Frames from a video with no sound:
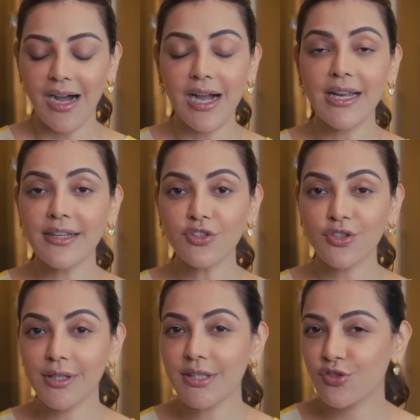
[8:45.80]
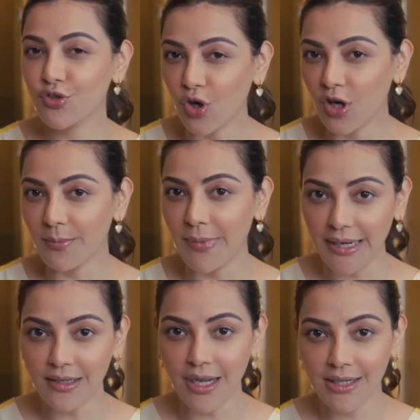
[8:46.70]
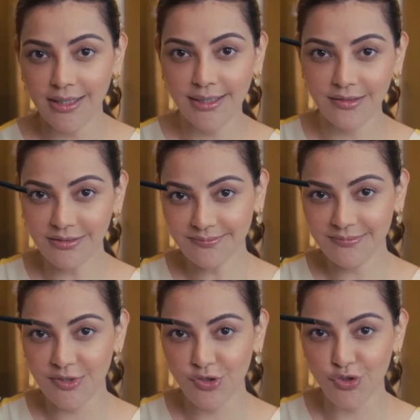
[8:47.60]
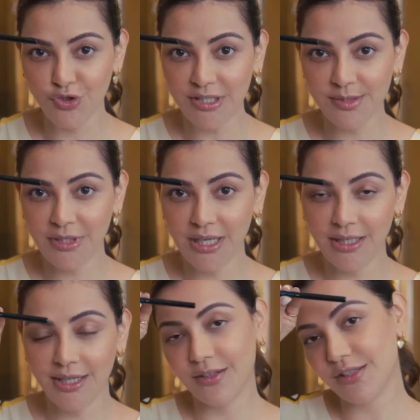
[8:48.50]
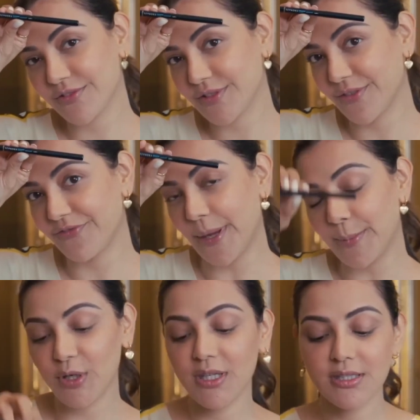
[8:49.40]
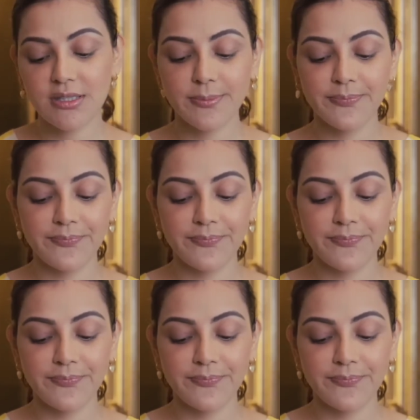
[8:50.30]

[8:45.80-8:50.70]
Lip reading: I like a really strong black eyeliner. This retractable eyeliner is fabulous.